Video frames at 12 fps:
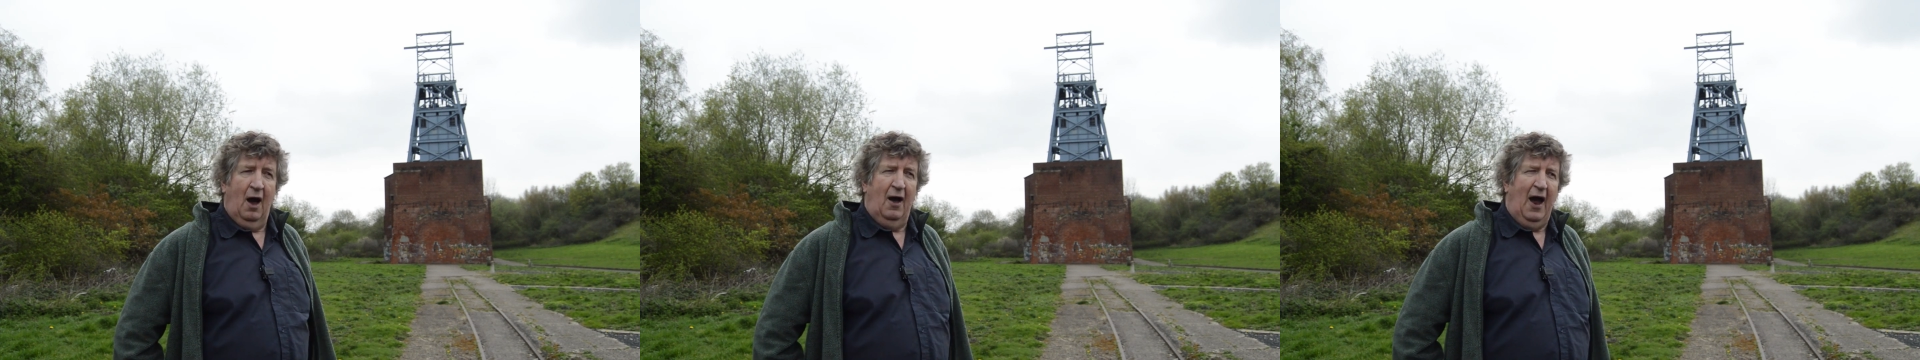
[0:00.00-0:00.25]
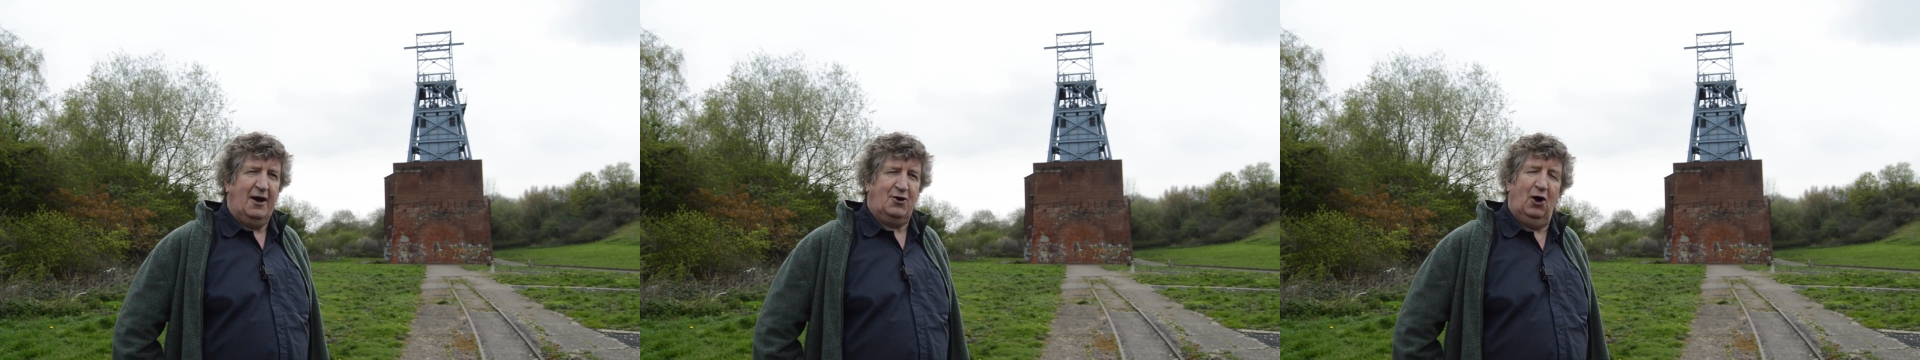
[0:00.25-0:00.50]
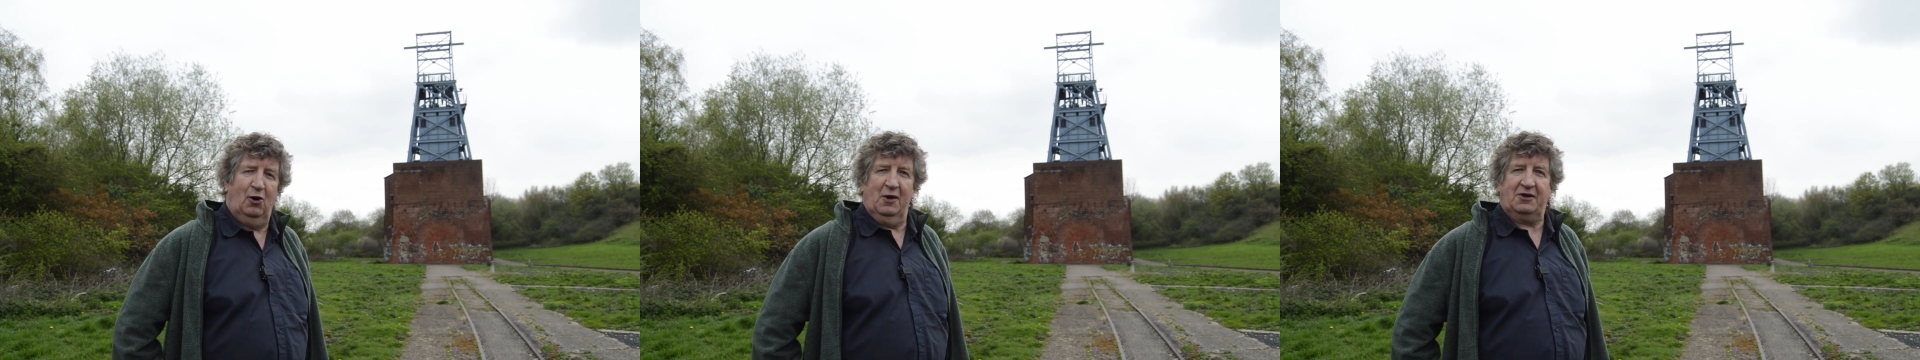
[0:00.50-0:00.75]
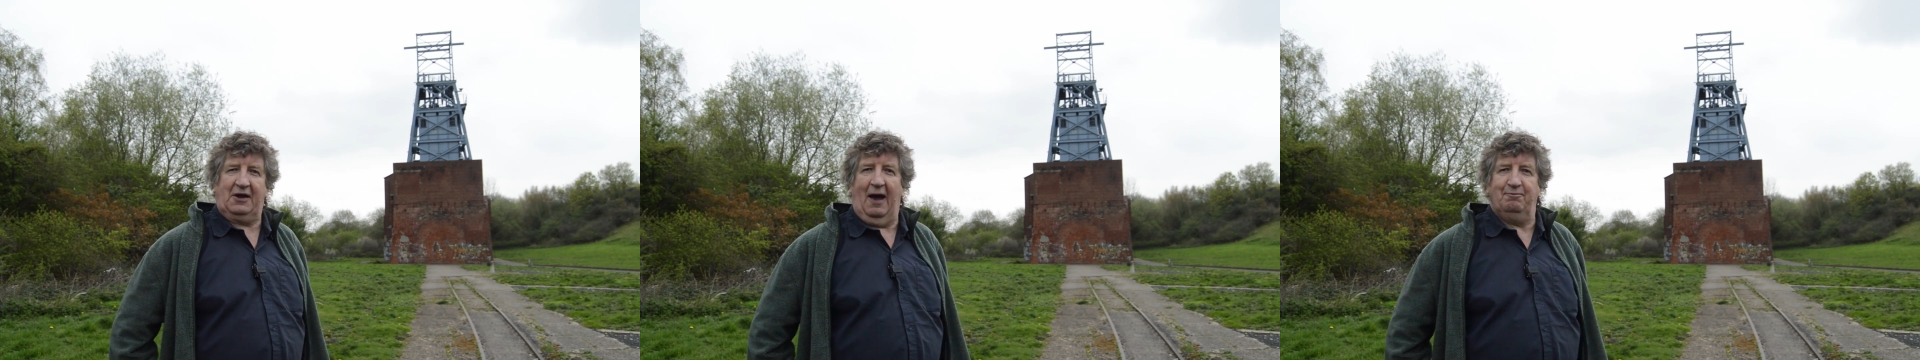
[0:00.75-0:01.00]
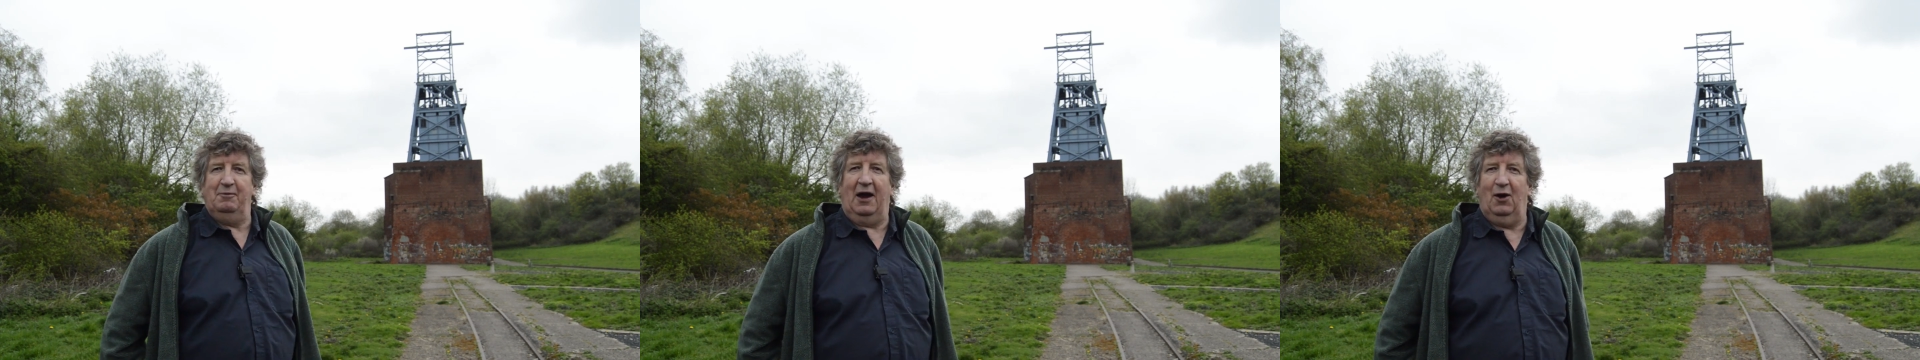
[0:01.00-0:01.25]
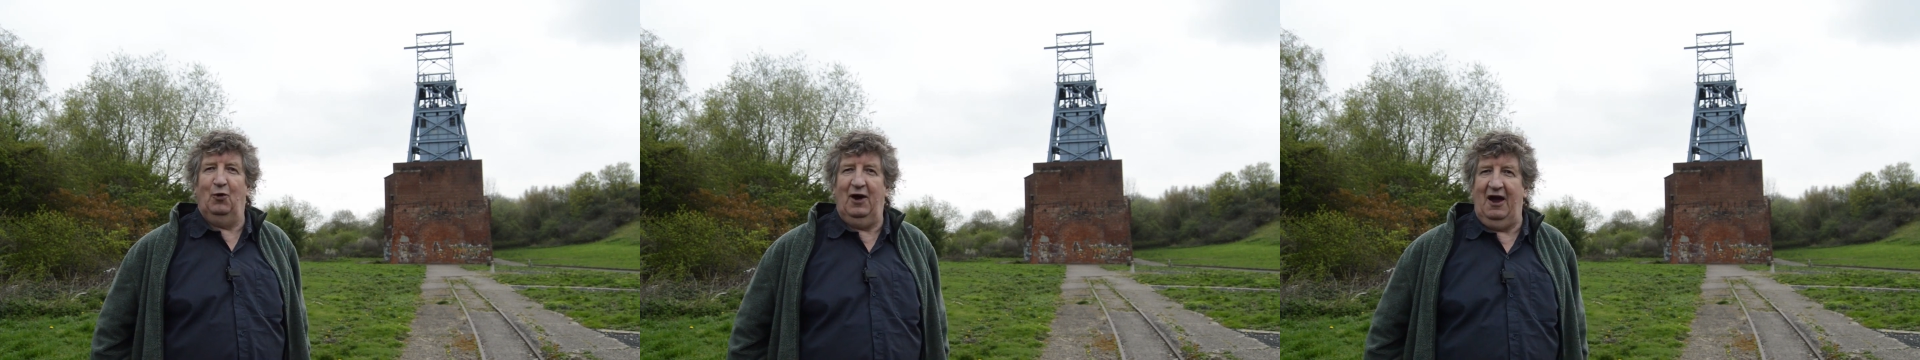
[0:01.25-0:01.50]
It always kept me
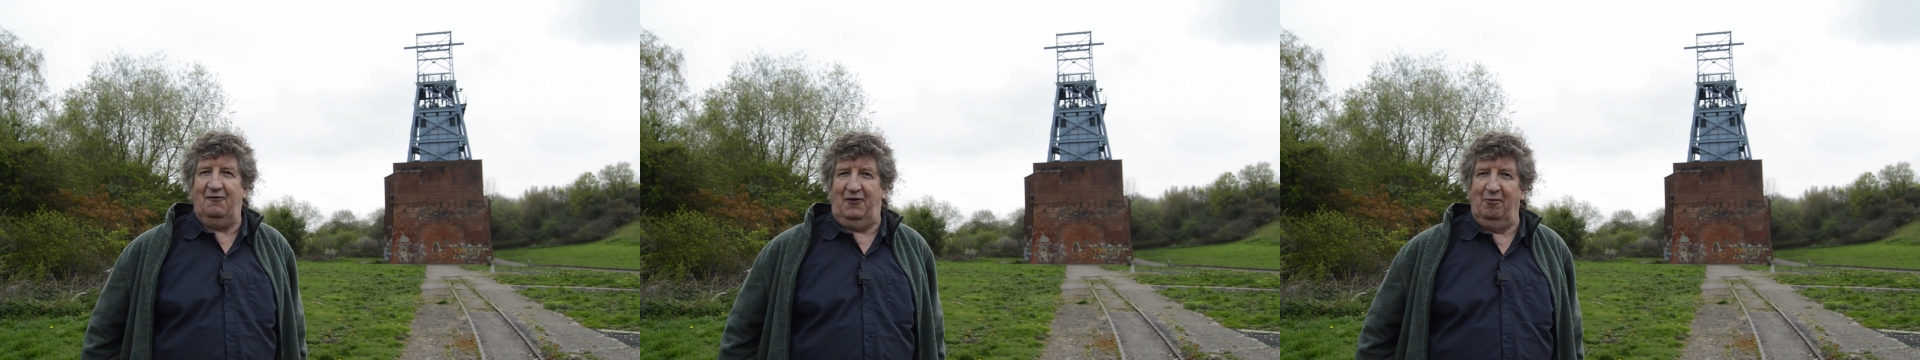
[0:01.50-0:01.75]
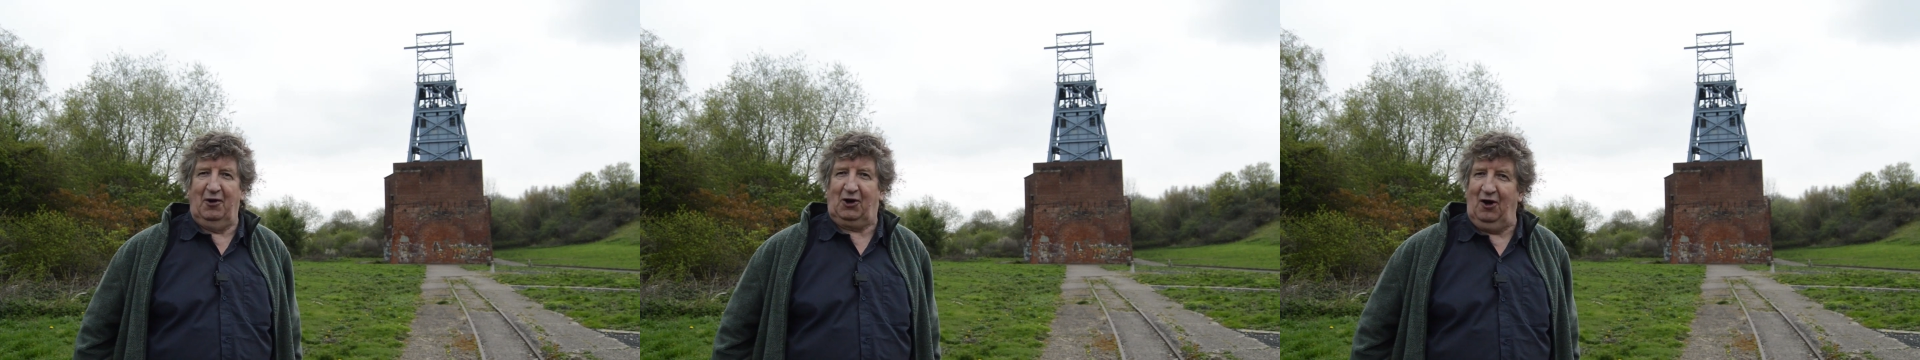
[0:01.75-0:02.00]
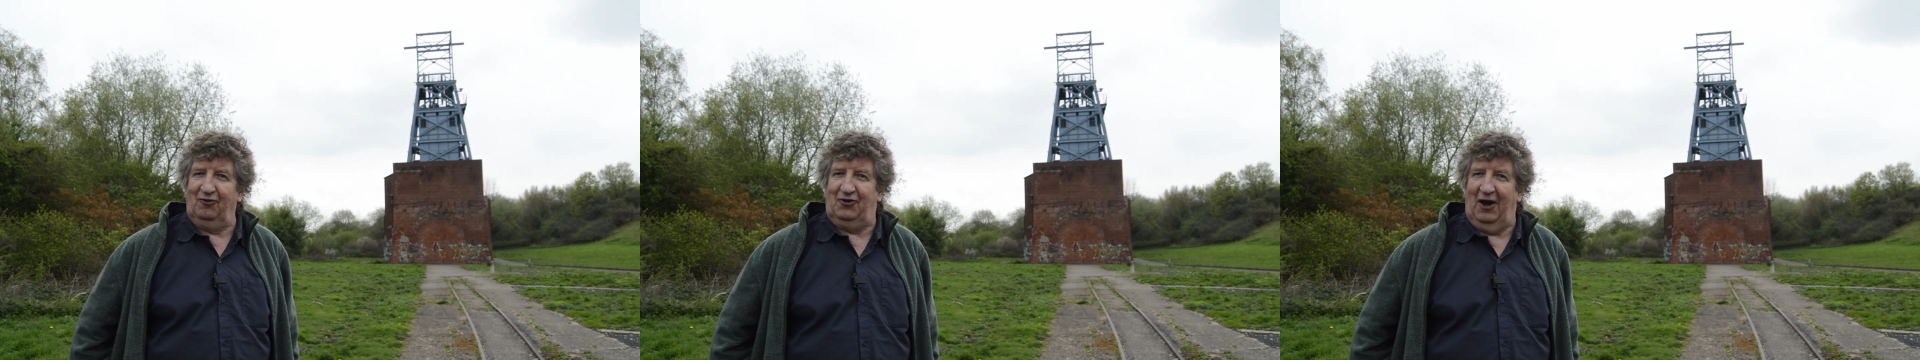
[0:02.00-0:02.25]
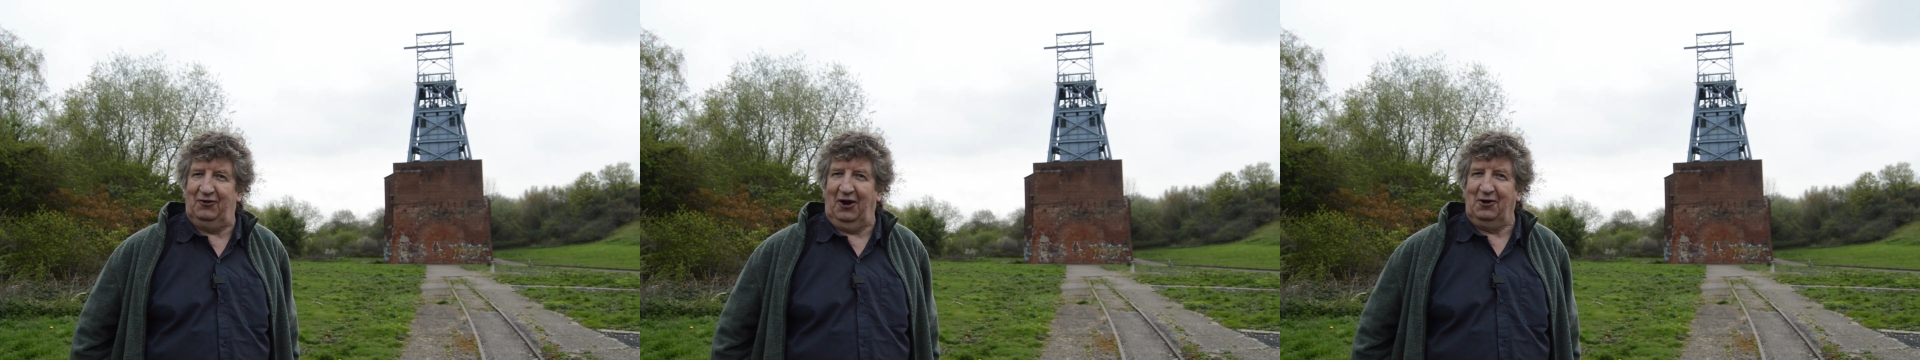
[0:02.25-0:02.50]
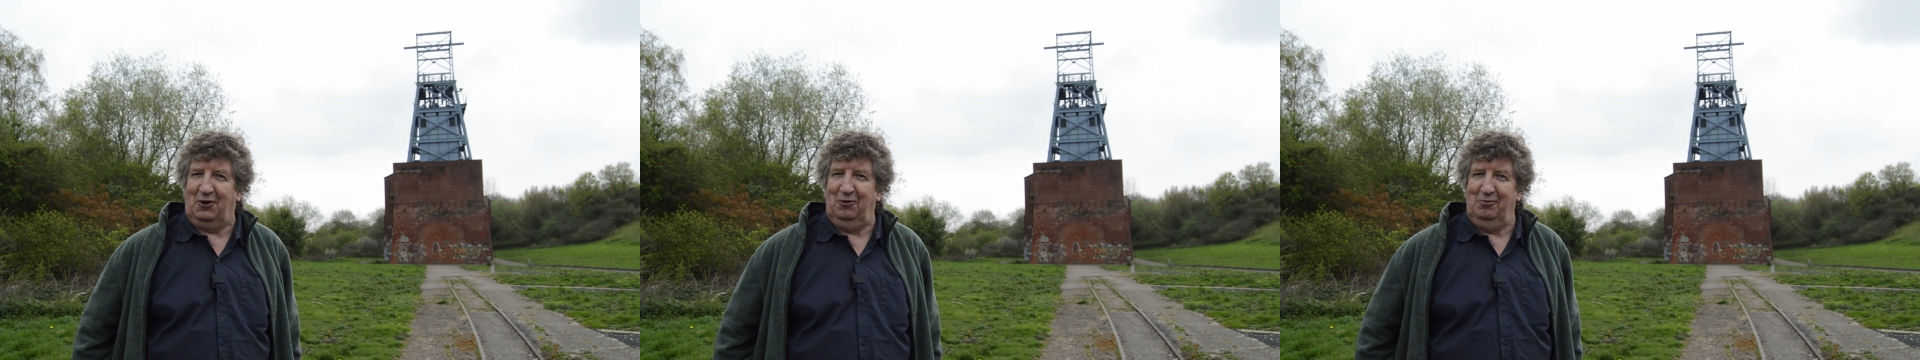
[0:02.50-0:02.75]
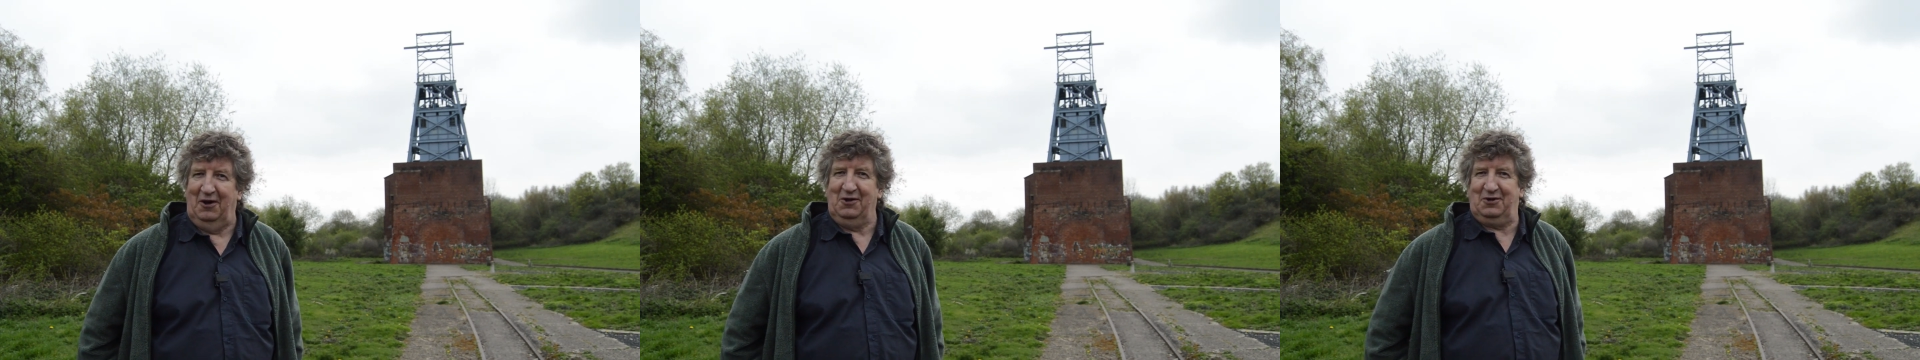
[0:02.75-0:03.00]
away from the contracting
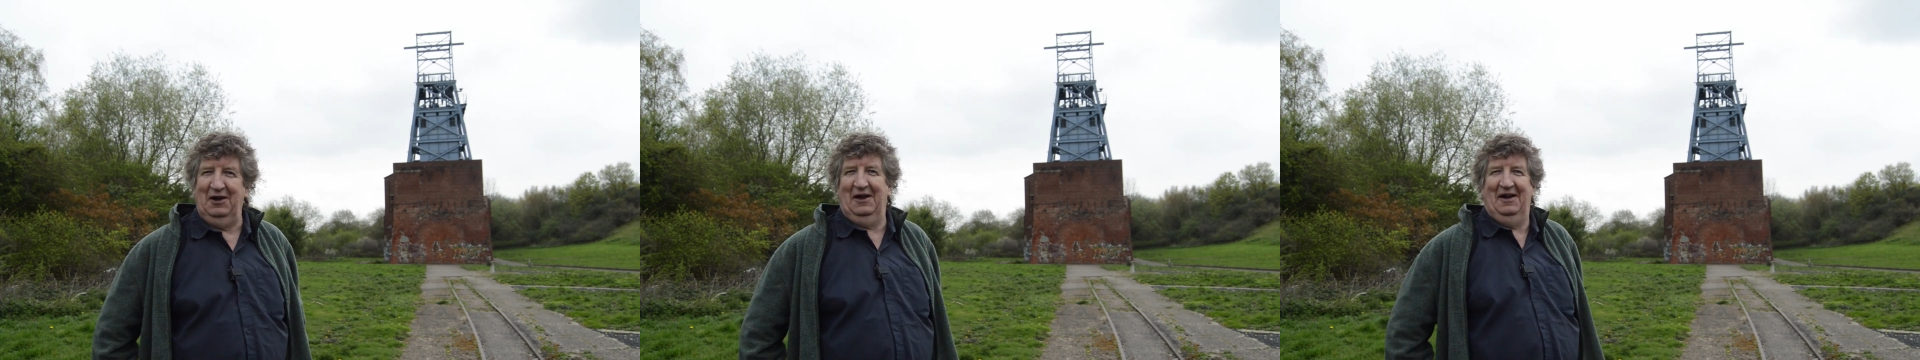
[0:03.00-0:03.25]
companies.